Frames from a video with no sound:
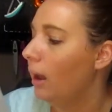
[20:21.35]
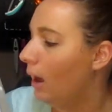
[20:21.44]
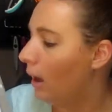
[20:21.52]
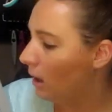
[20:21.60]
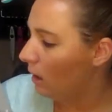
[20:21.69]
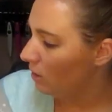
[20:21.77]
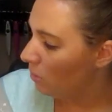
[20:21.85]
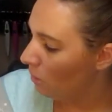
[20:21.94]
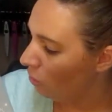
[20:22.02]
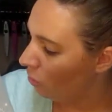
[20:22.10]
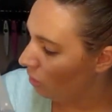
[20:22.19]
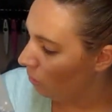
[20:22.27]
to
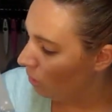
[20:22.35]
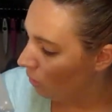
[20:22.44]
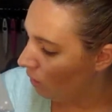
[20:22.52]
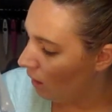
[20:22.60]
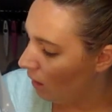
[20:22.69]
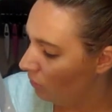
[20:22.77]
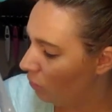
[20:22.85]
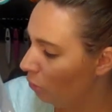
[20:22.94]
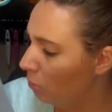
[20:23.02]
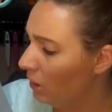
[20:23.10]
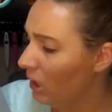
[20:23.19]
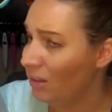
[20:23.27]
make sure that we don't have
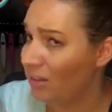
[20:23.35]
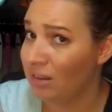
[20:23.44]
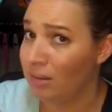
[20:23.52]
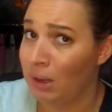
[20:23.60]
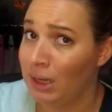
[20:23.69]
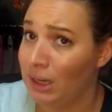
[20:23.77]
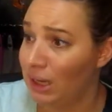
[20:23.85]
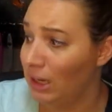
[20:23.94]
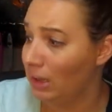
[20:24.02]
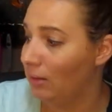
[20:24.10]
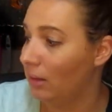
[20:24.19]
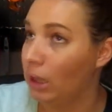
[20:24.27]
duplicates, because my
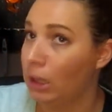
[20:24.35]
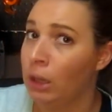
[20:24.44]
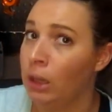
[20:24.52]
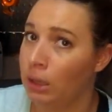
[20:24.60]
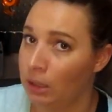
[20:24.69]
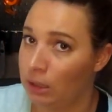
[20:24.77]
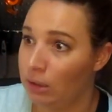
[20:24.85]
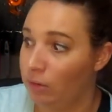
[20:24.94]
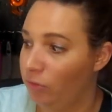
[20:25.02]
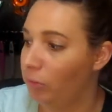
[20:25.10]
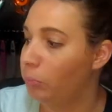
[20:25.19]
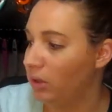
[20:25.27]
kids
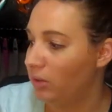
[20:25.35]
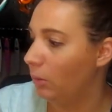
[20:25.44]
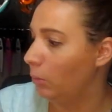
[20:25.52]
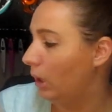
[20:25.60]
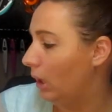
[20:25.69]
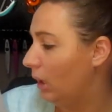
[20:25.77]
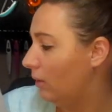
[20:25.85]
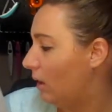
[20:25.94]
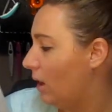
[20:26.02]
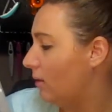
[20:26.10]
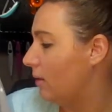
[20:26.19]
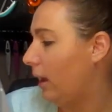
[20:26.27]
love pressing pennies.
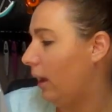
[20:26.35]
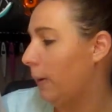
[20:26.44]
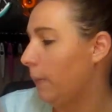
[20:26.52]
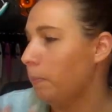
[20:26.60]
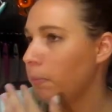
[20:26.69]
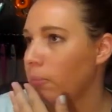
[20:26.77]
That is like,